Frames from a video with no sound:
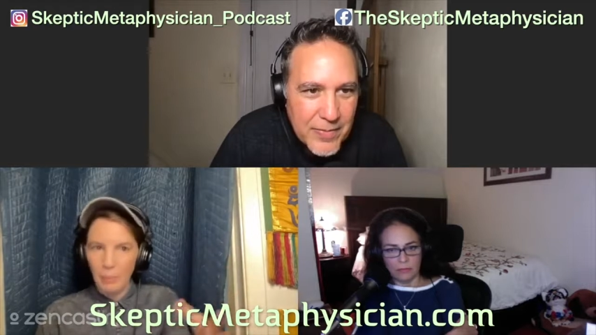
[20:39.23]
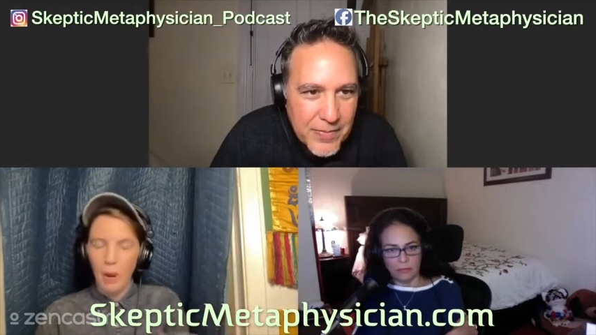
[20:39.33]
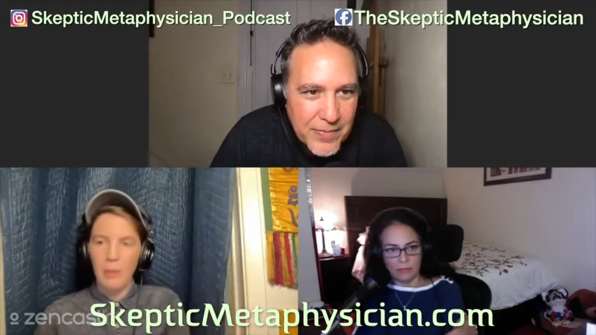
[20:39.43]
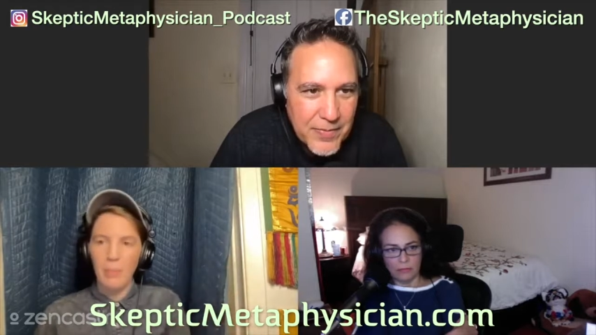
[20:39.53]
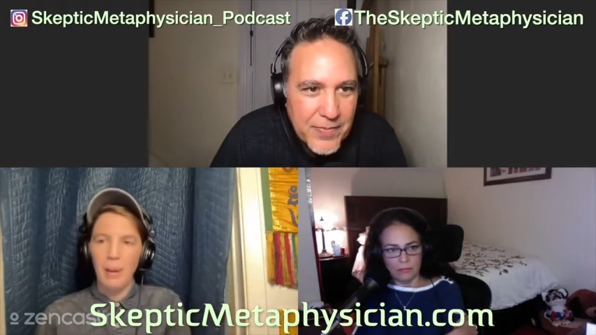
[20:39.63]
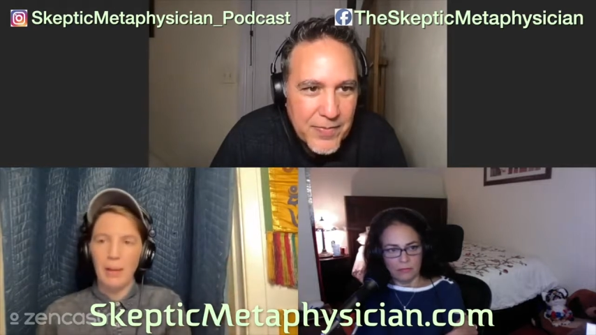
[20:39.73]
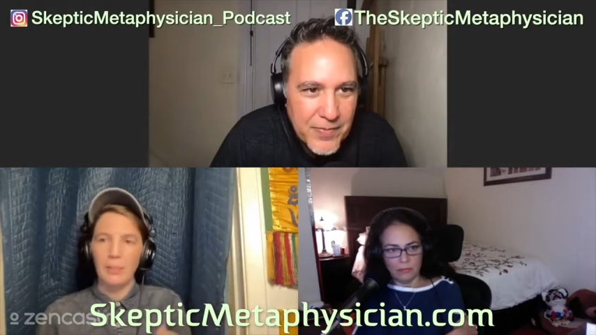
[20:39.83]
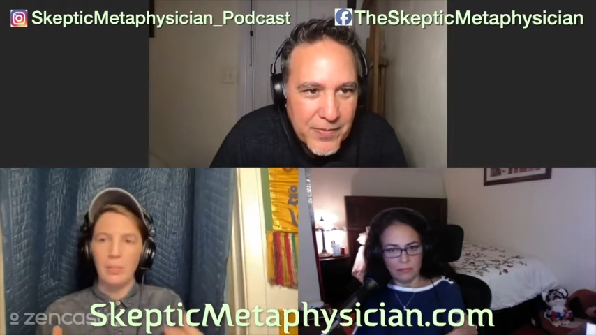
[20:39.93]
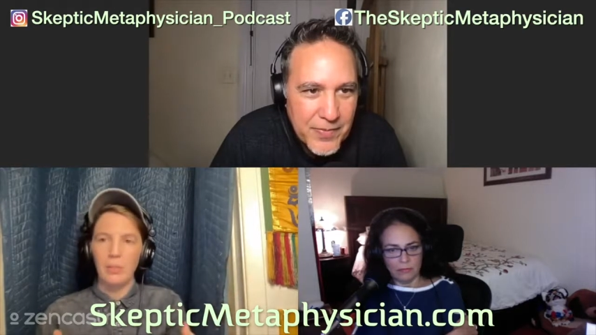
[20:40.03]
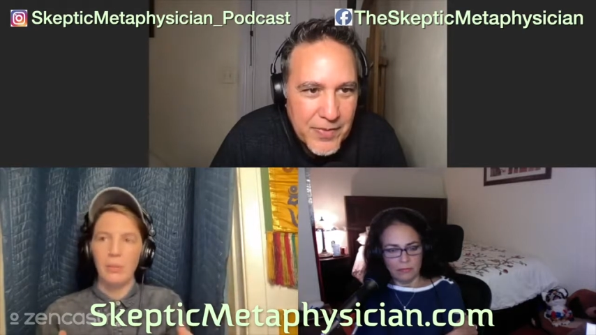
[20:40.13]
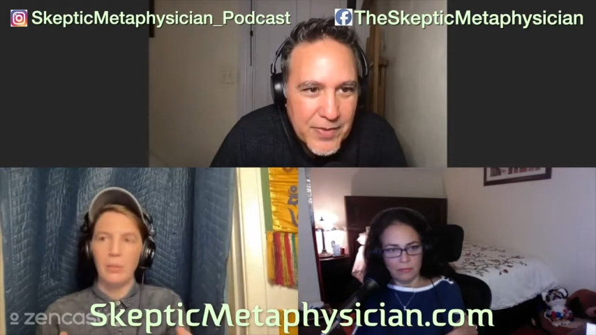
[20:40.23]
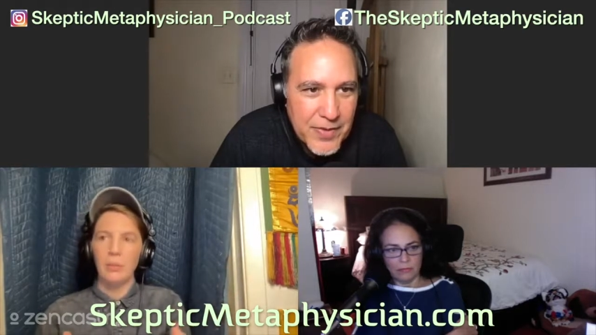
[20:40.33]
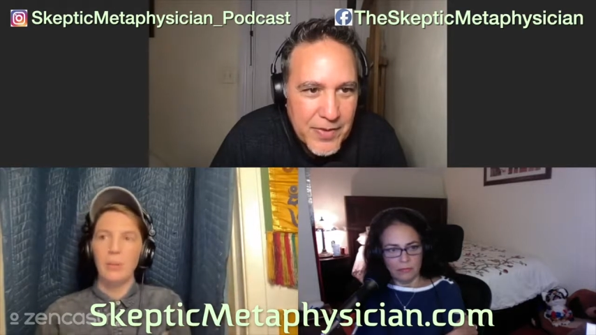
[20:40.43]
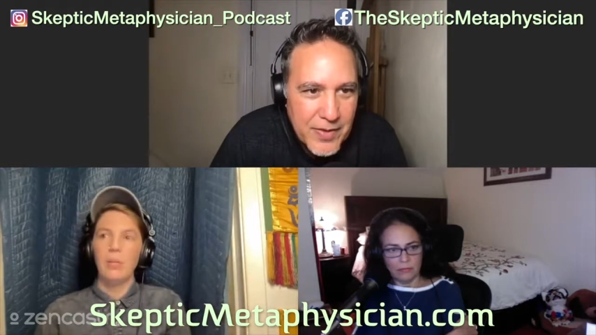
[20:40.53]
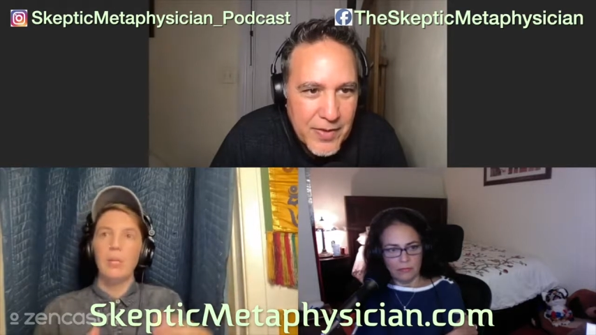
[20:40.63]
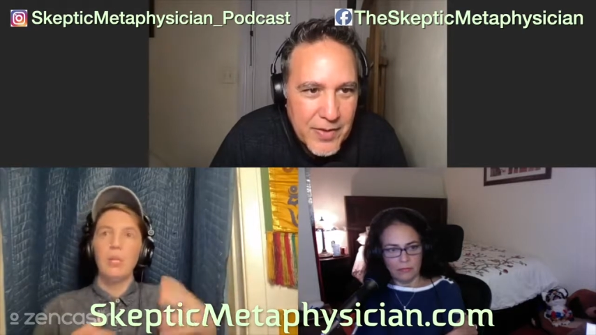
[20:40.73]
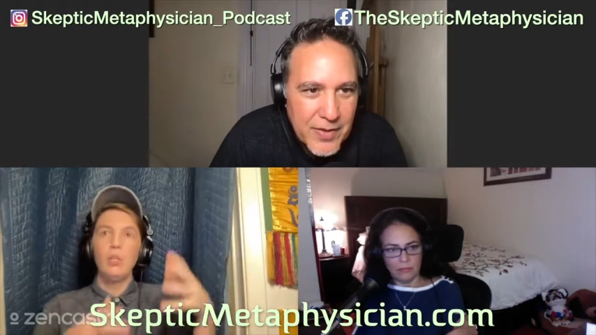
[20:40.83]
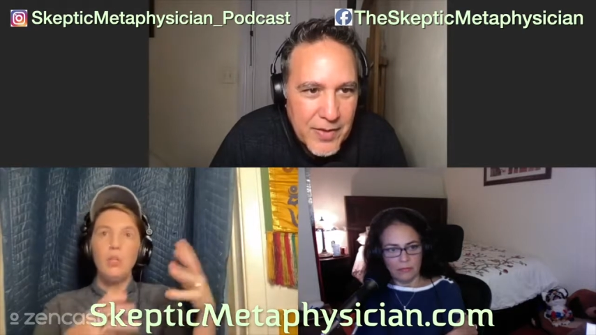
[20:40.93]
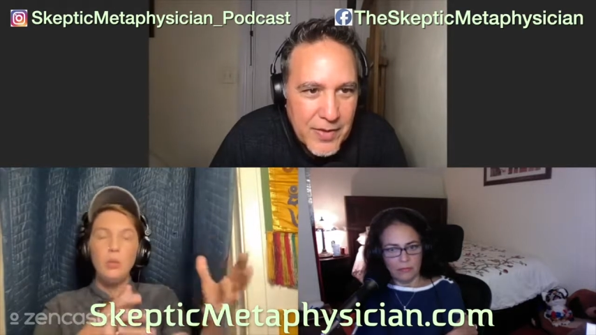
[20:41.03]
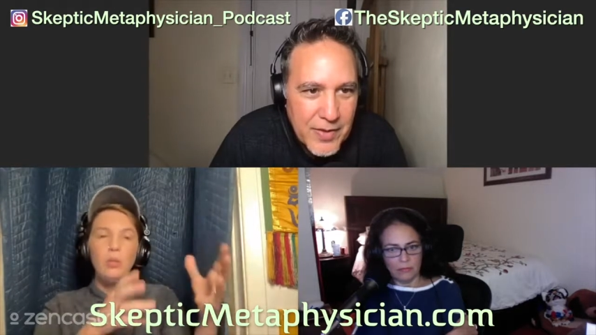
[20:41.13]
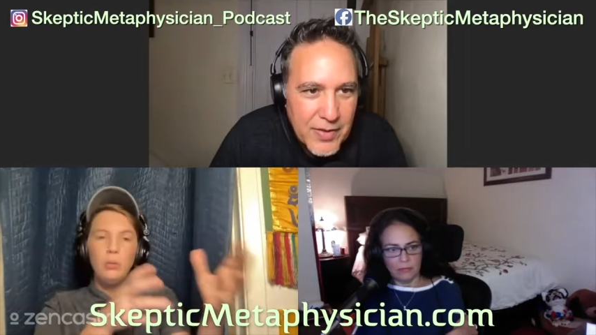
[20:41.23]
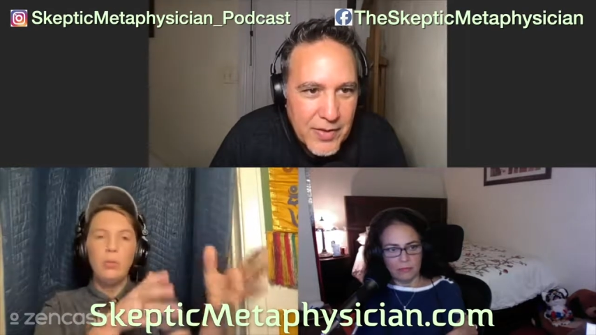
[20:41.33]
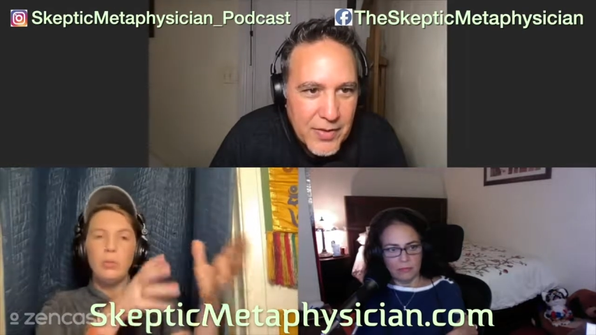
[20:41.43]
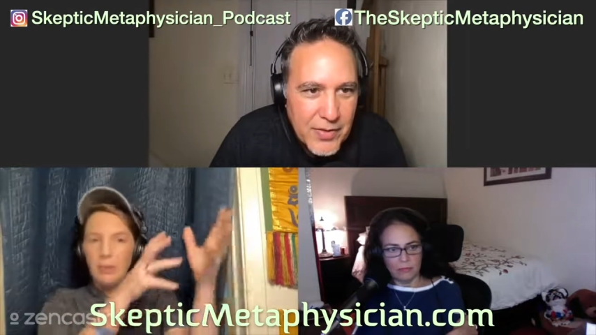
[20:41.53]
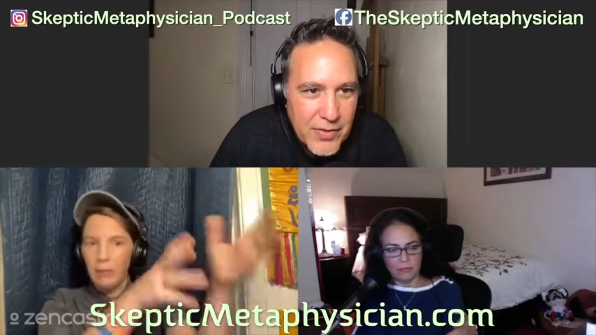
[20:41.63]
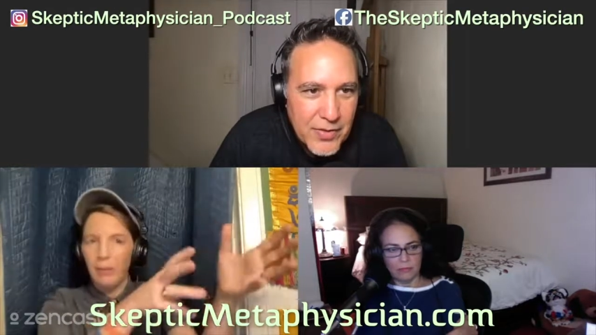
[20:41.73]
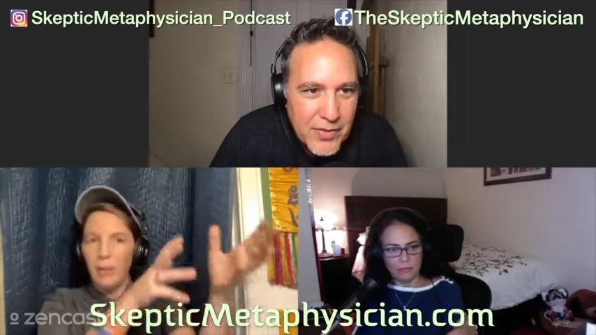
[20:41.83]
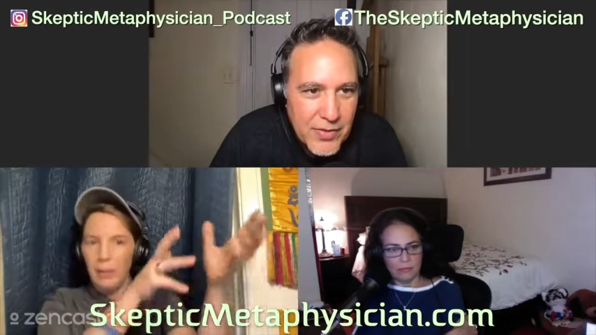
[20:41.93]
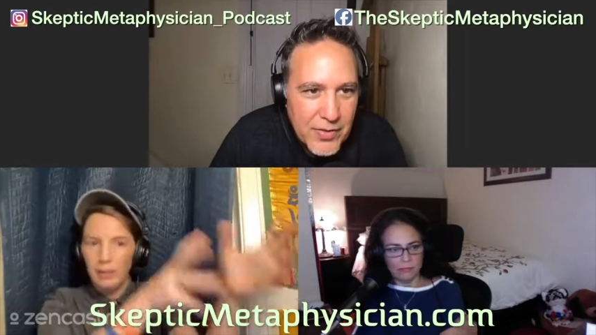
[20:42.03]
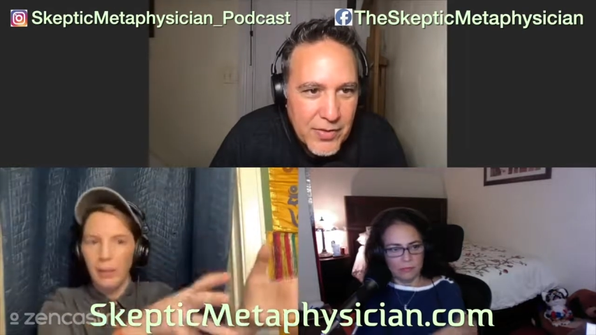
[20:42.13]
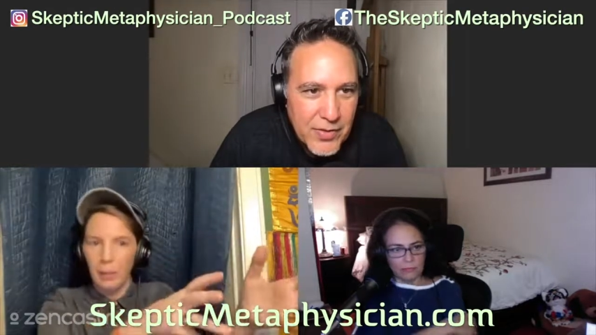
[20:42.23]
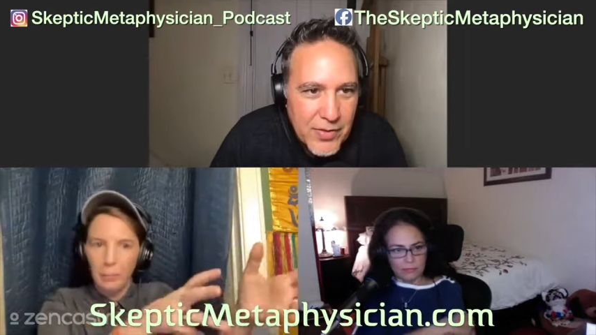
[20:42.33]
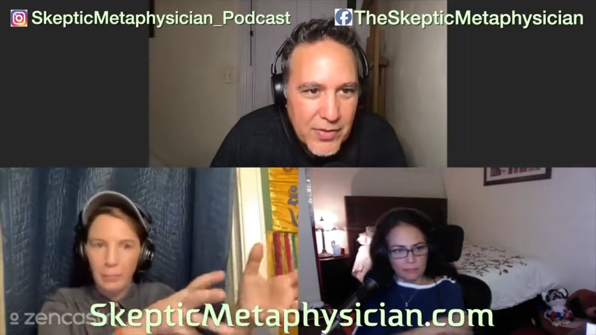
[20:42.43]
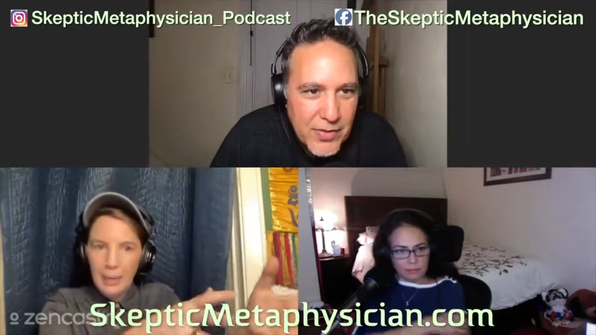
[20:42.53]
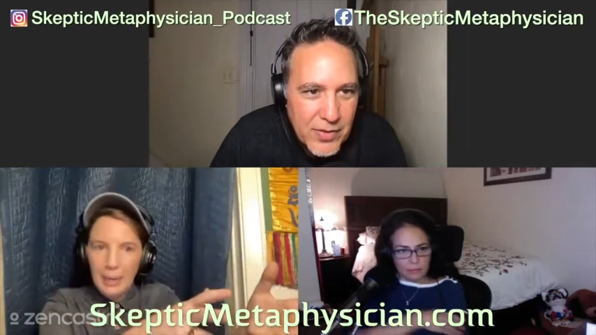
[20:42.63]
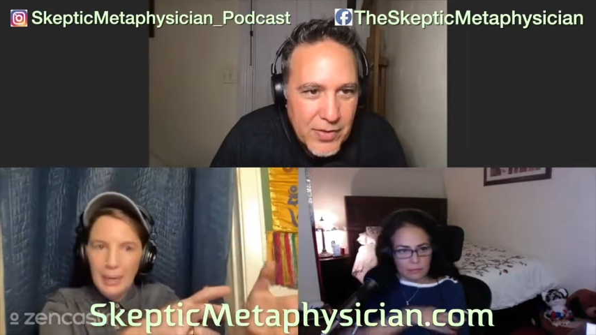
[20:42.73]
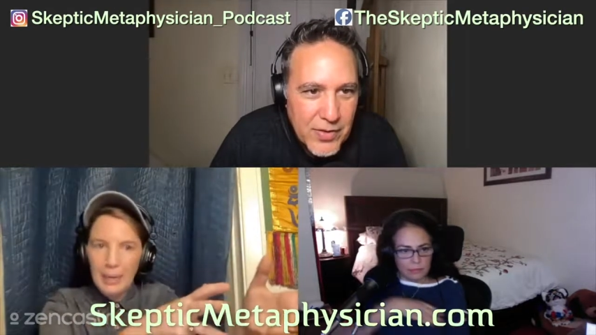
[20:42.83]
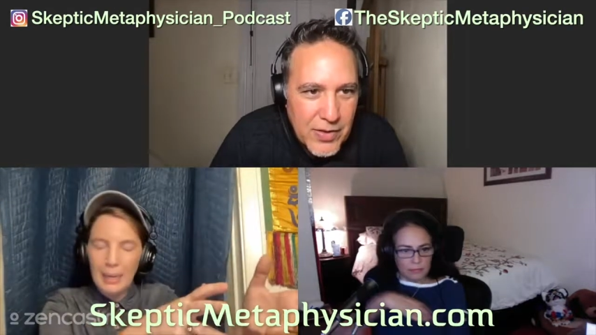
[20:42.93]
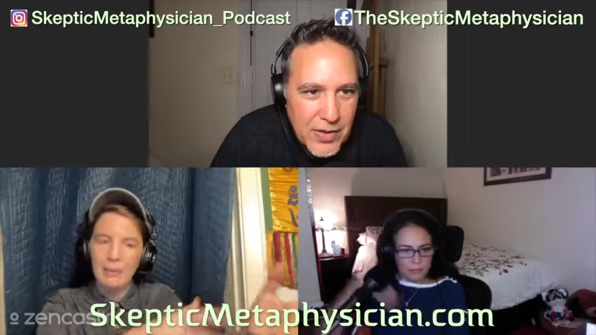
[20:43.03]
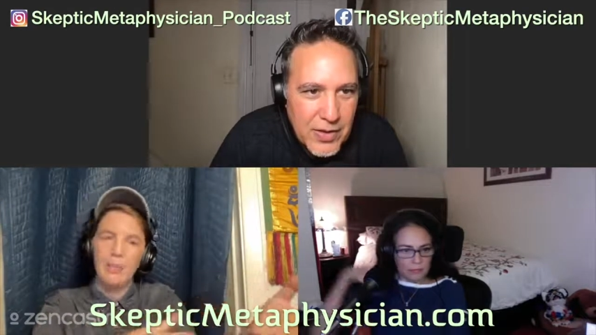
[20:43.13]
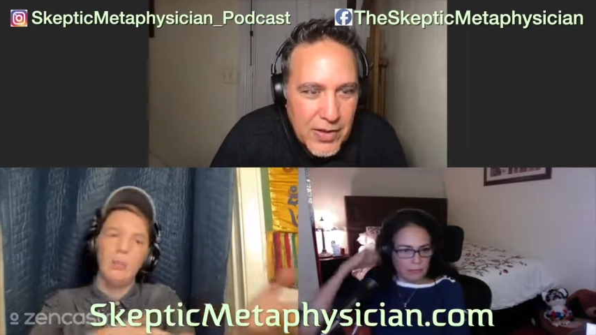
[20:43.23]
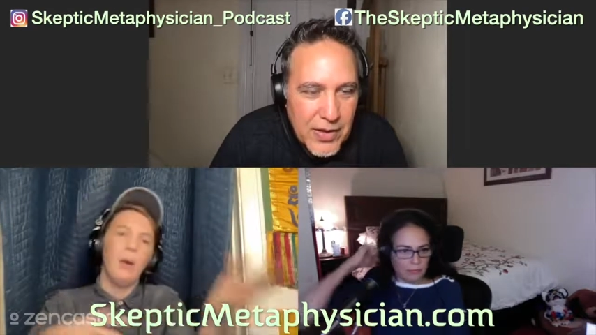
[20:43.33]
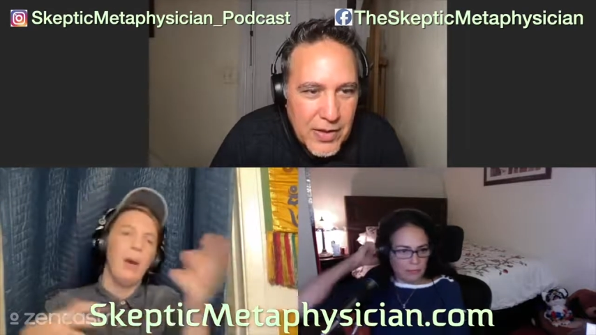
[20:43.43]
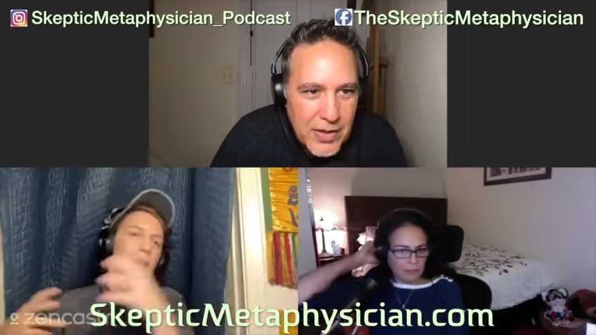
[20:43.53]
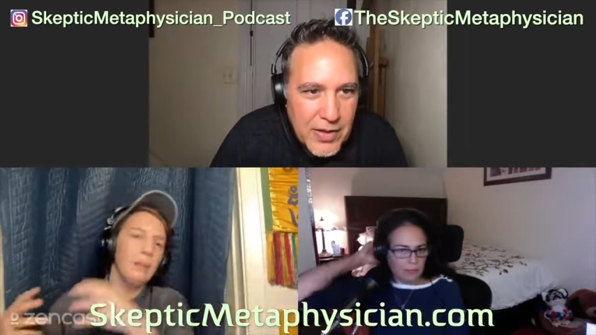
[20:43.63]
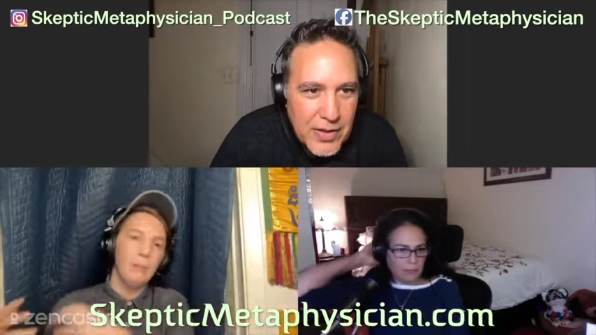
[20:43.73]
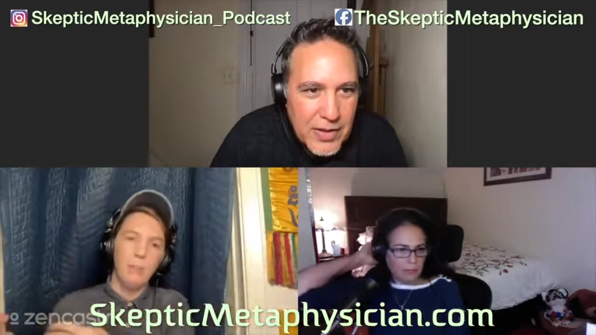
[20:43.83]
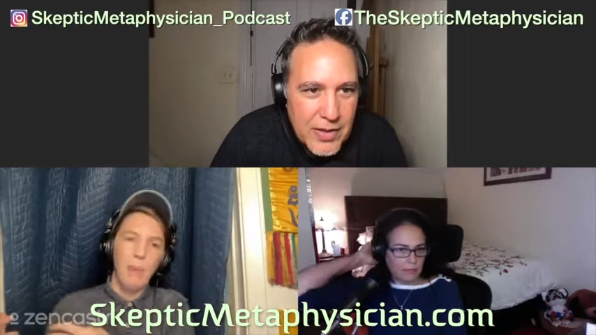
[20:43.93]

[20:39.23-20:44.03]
Speaker 1: It brought me back to you used to live on this other planet and then you had to